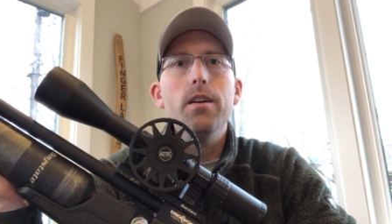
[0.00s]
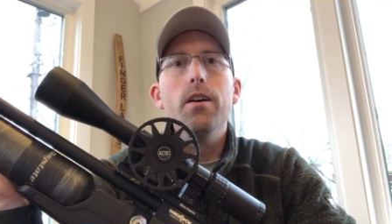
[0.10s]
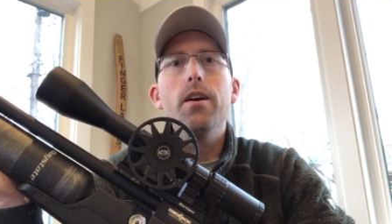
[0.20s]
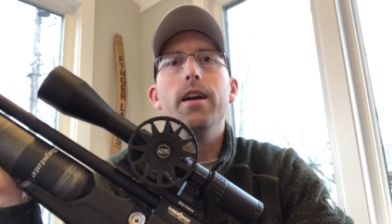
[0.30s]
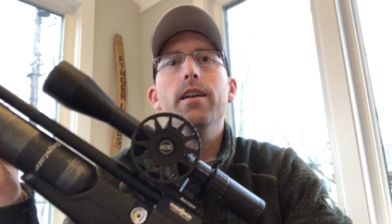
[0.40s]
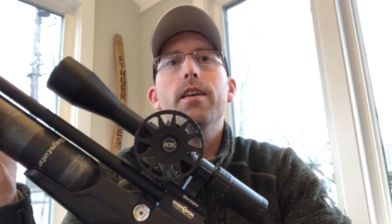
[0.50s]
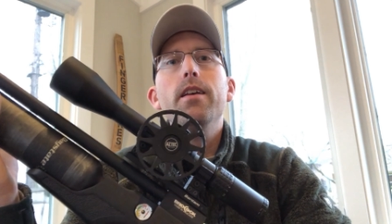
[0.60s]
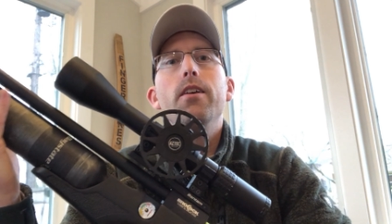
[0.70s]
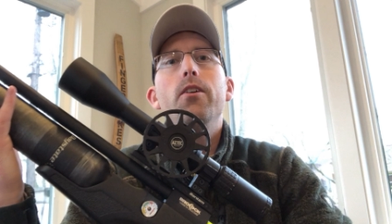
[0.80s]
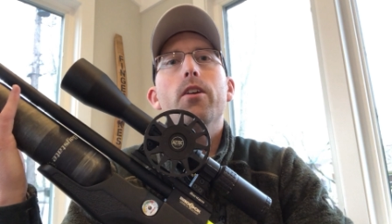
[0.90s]
All right.
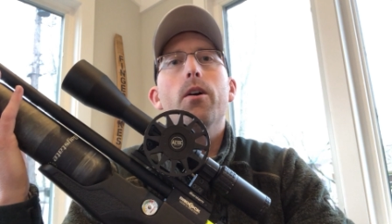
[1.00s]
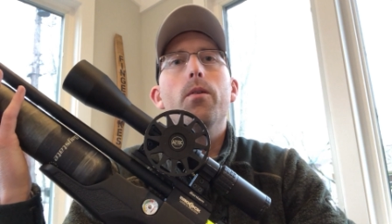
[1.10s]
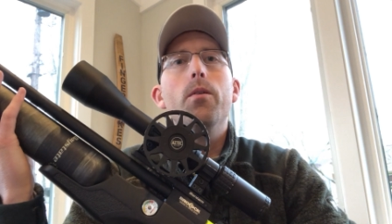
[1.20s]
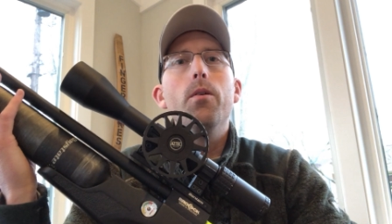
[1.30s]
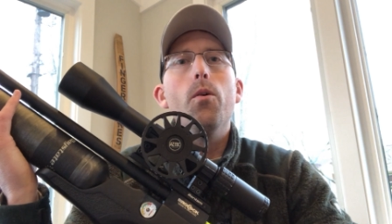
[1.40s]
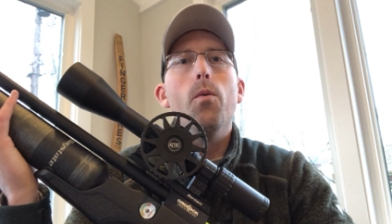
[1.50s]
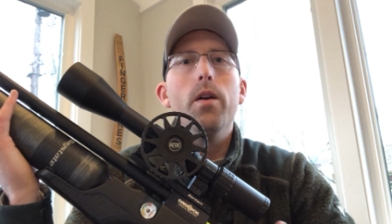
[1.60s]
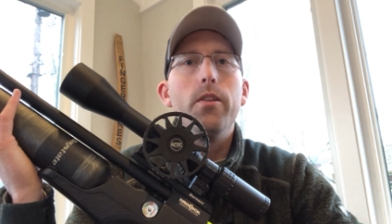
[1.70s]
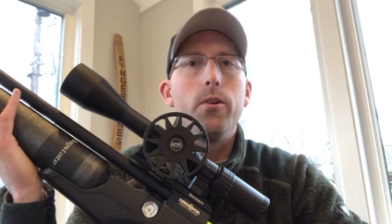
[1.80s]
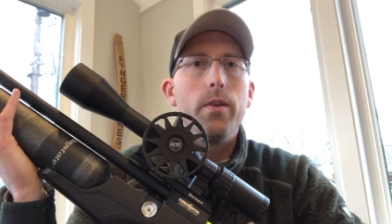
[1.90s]
You know,
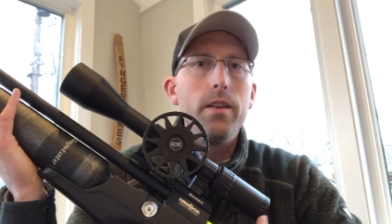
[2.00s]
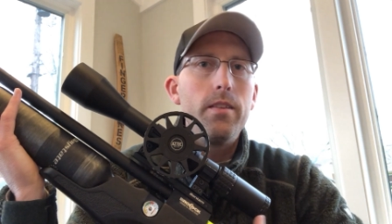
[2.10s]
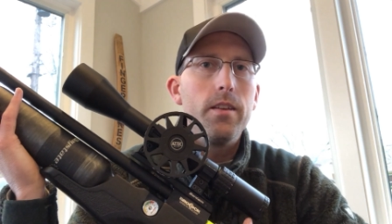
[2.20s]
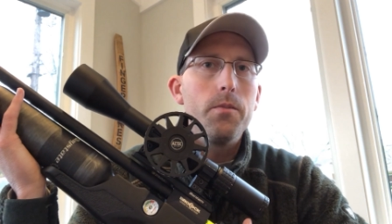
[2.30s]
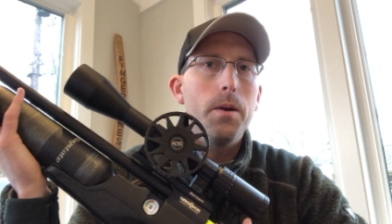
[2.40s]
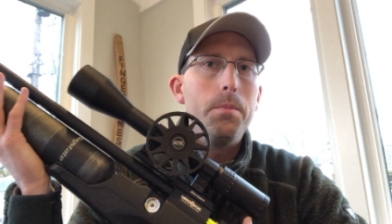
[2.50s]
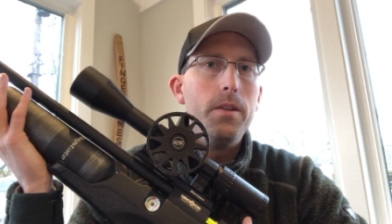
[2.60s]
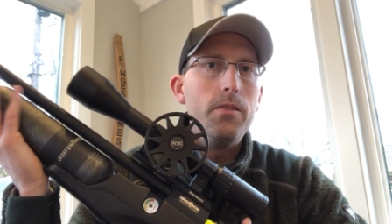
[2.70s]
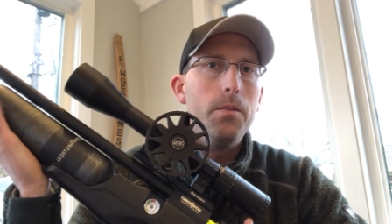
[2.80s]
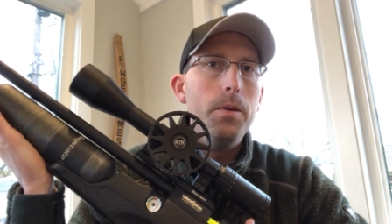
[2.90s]
one of the great things about
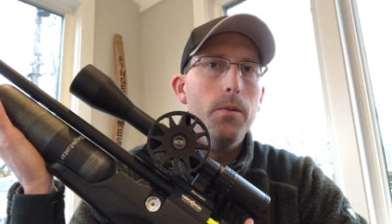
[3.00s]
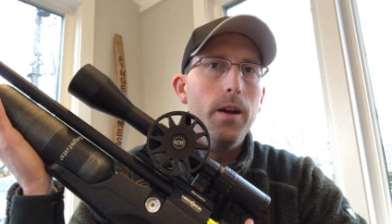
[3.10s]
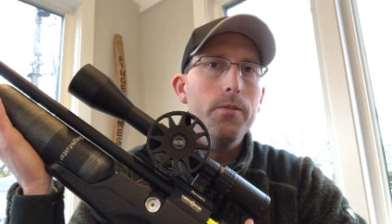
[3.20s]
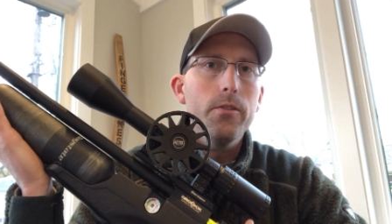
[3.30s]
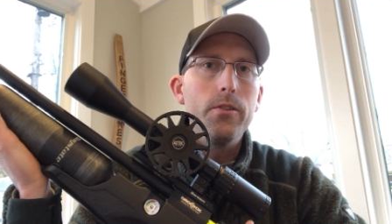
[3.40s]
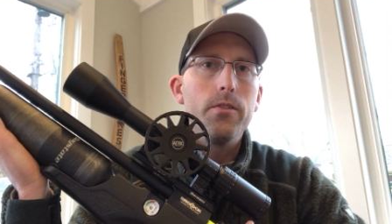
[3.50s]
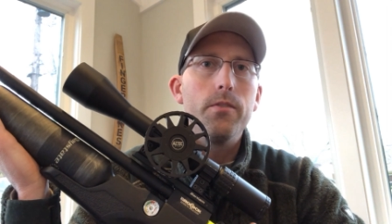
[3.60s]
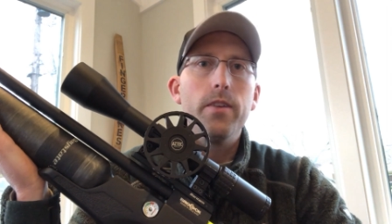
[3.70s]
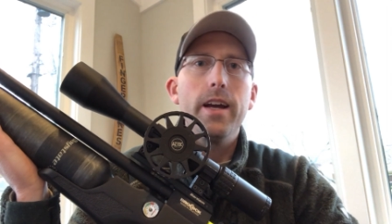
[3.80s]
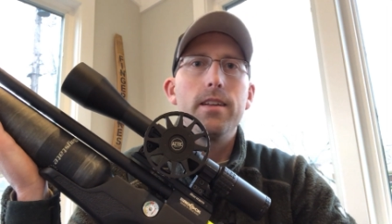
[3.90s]
PCP rifles is the
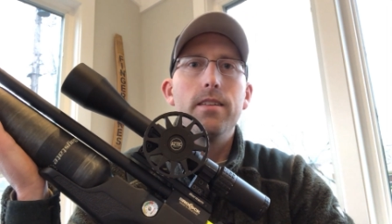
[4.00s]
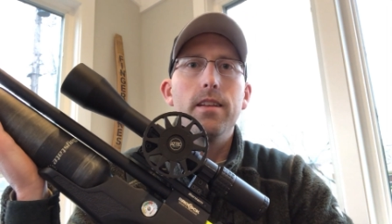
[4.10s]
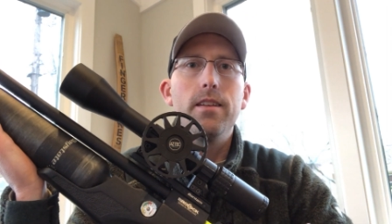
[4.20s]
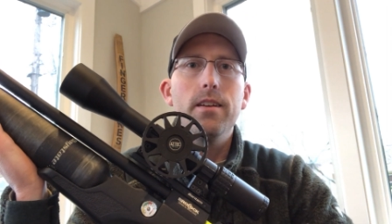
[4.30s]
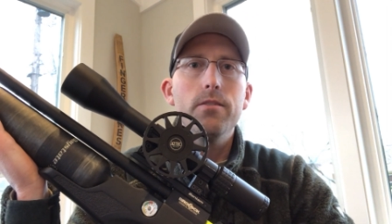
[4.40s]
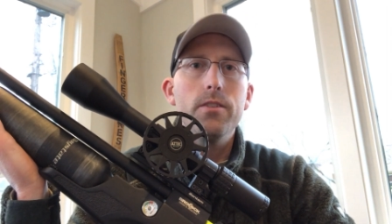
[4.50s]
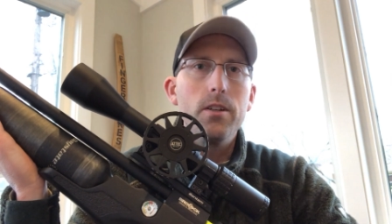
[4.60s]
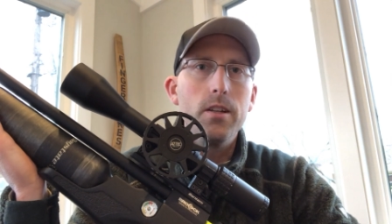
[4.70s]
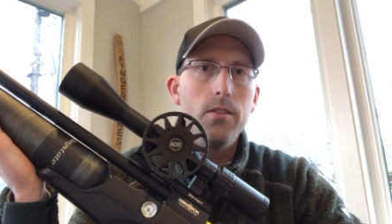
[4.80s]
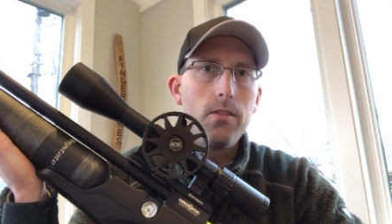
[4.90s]
fact that they are very
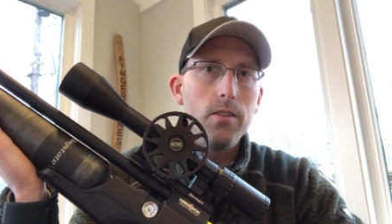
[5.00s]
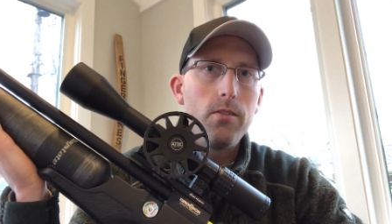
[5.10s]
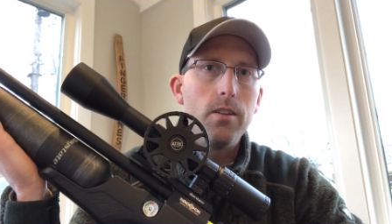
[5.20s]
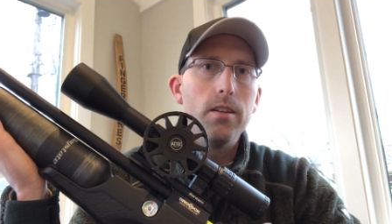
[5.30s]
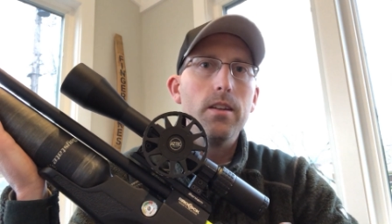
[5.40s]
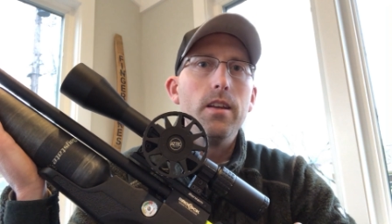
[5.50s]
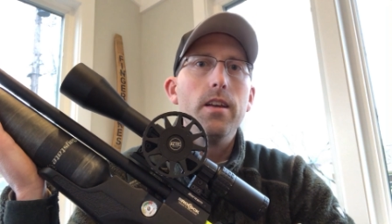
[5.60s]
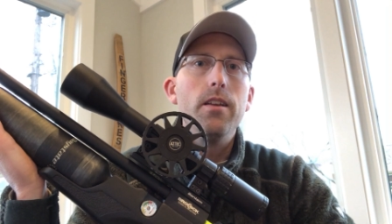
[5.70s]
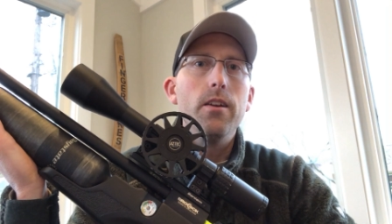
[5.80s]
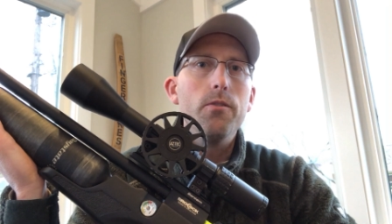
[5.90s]
consistent,
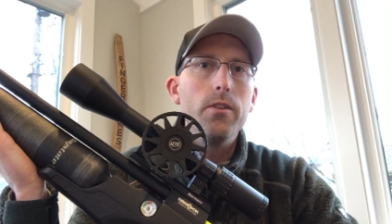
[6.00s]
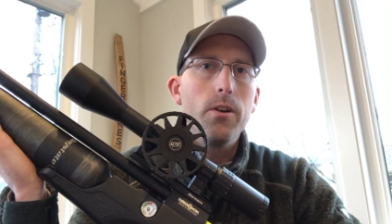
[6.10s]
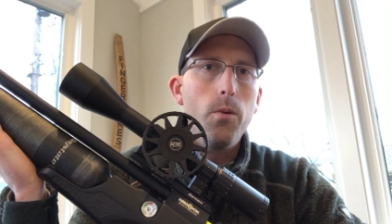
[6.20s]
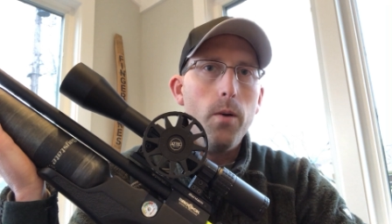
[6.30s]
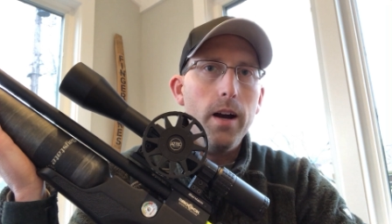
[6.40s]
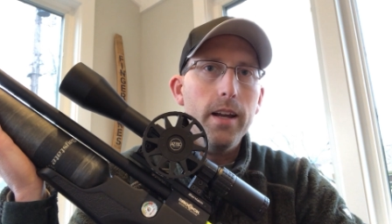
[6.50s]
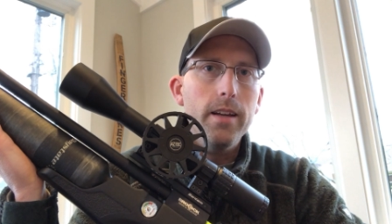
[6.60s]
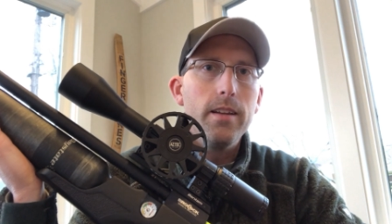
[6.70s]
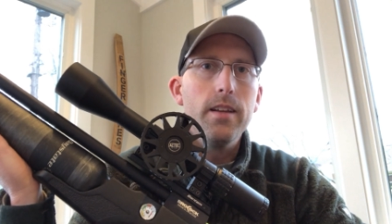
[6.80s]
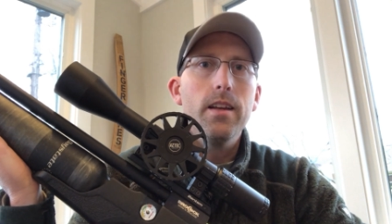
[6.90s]
they are very
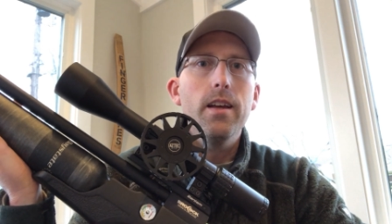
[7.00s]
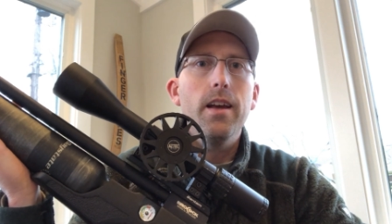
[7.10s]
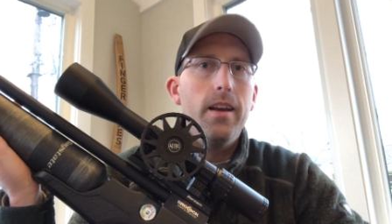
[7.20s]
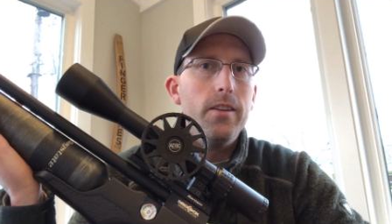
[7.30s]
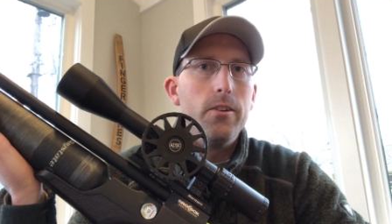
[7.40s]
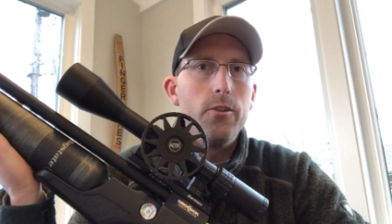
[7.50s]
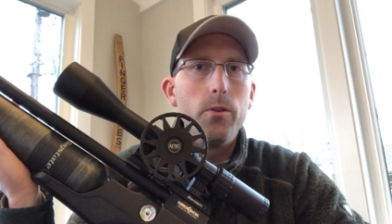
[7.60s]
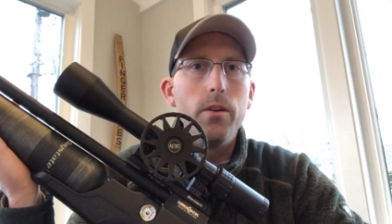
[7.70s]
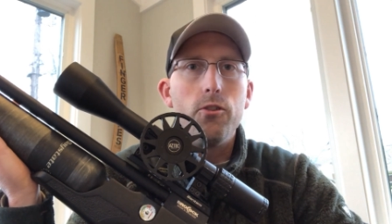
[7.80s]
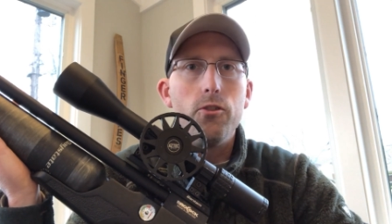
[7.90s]
quiet, and they're a
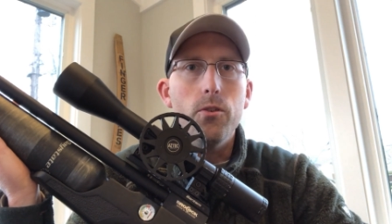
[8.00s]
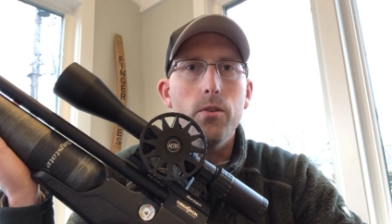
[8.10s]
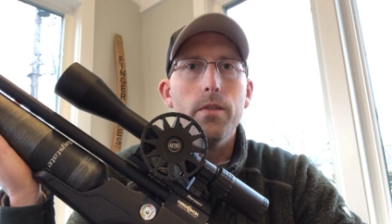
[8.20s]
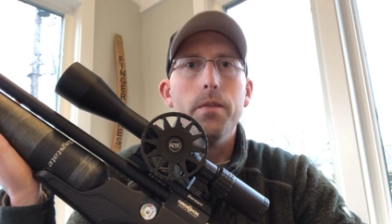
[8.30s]
joy to shoot.